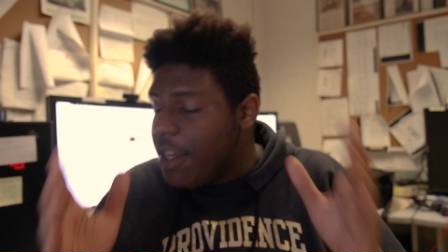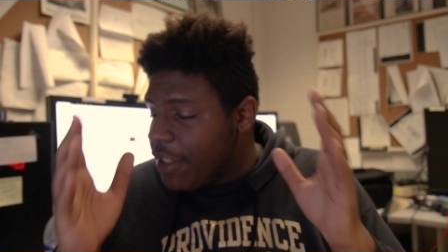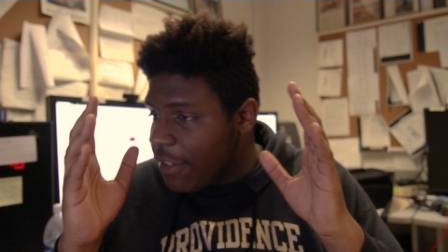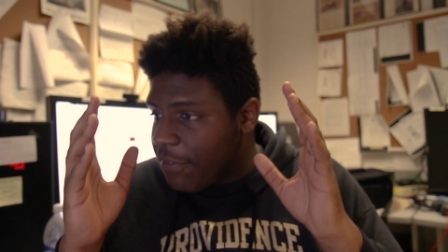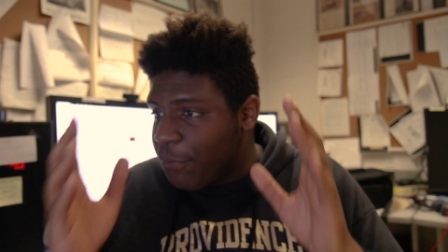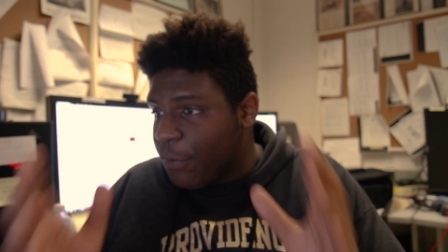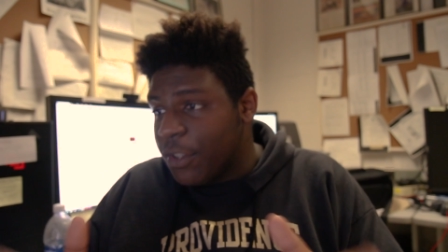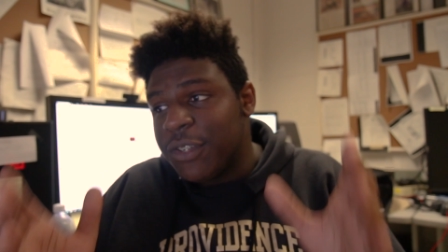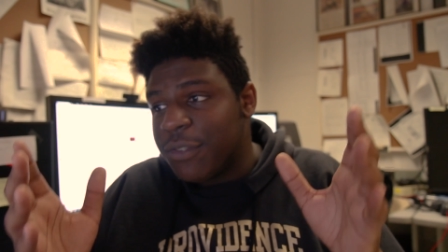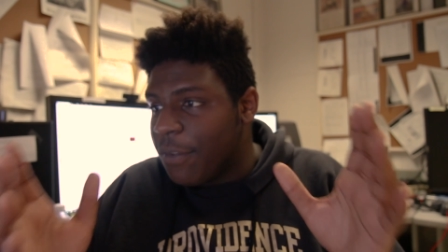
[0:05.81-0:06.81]
to the
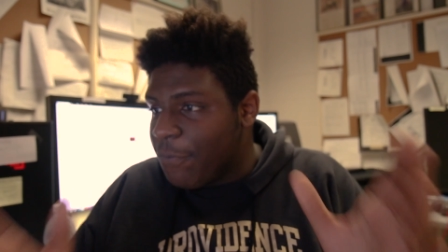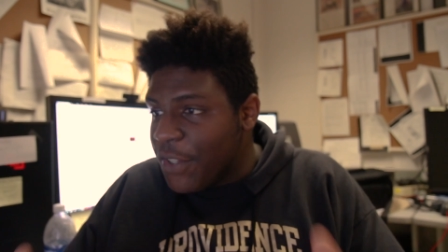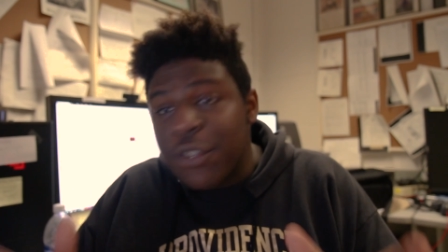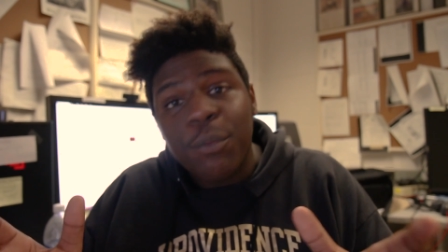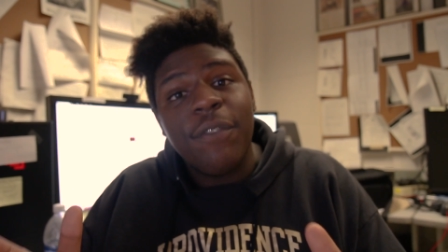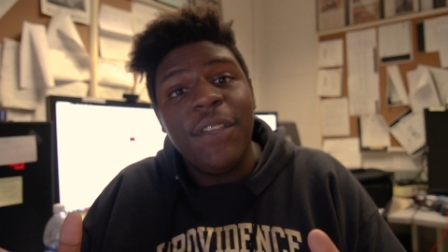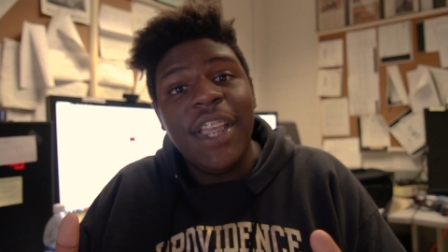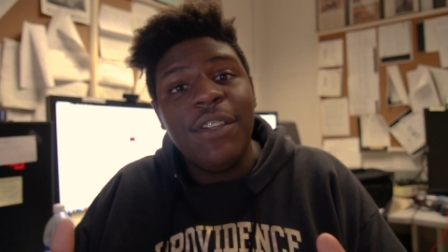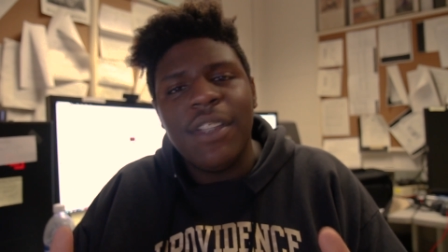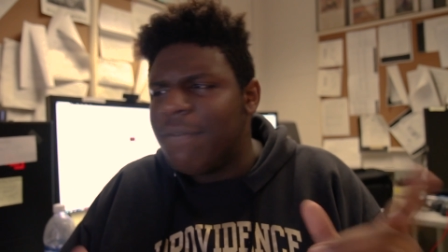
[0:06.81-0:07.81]
first official
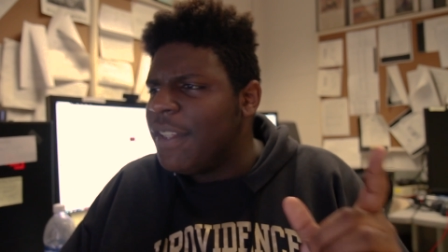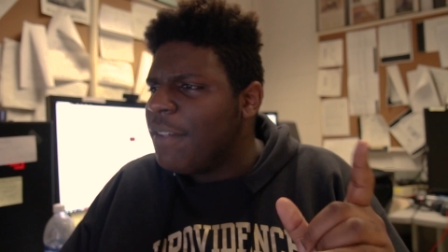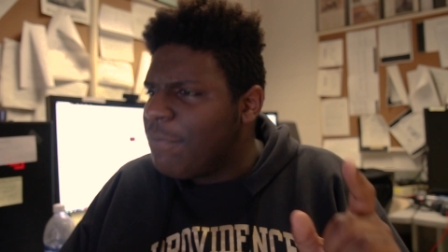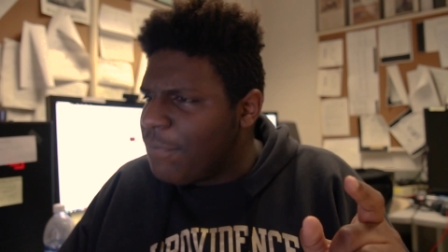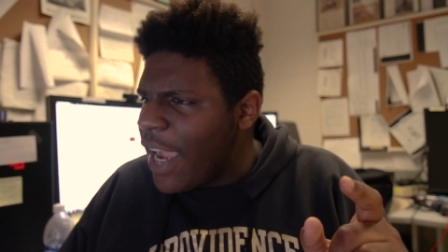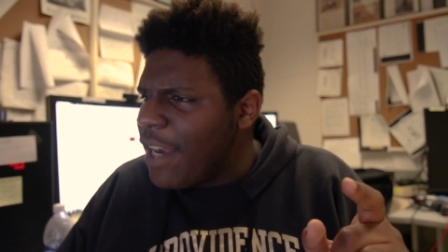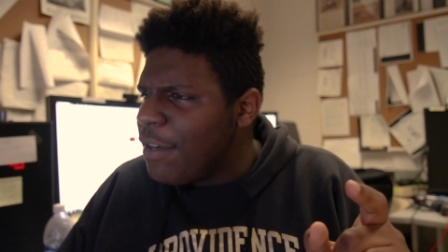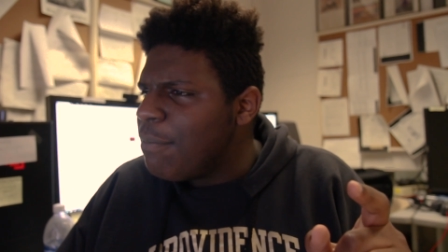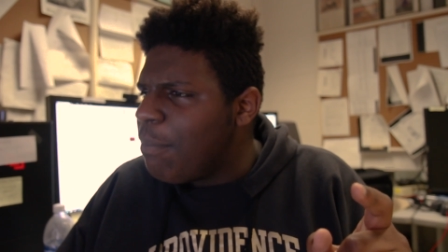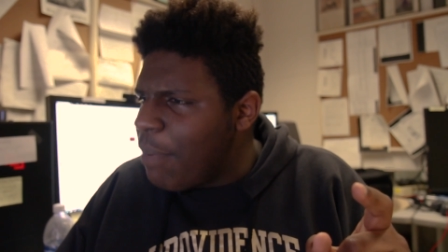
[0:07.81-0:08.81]
reveal of the
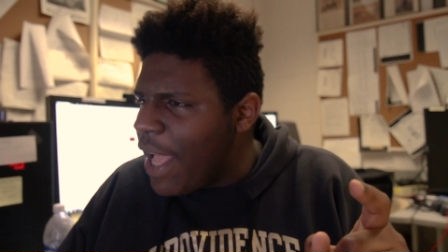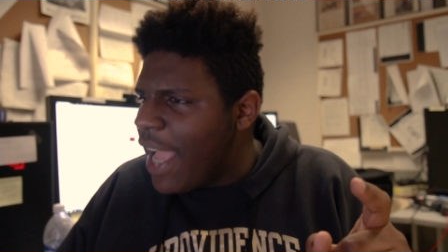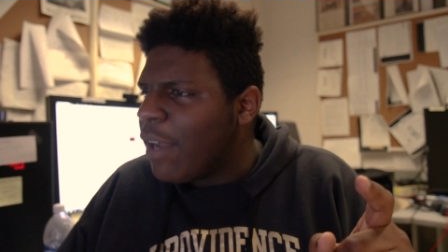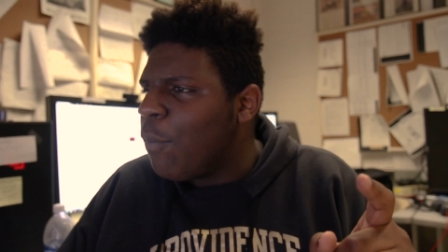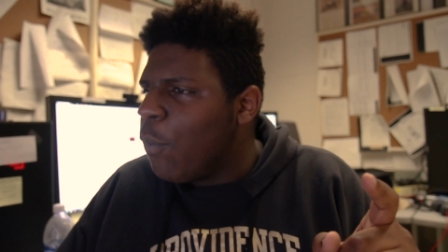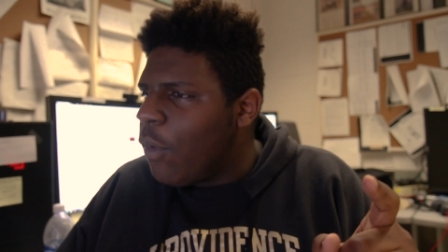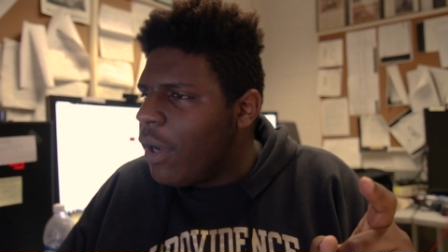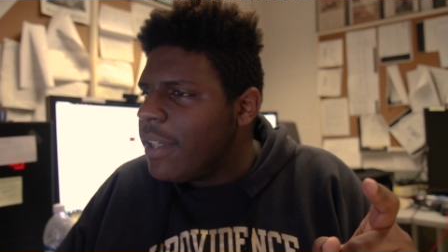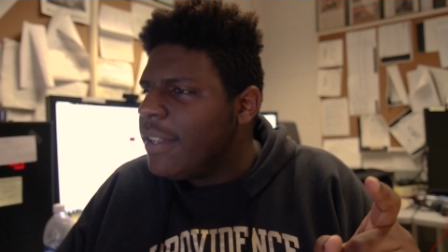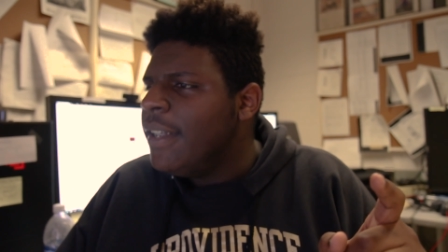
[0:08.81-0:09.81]
Fighter Pack
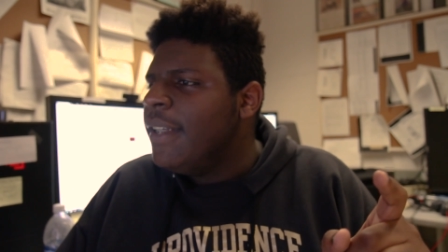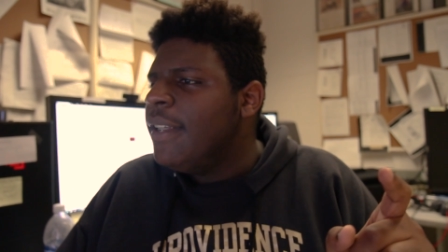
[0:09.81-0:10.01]
1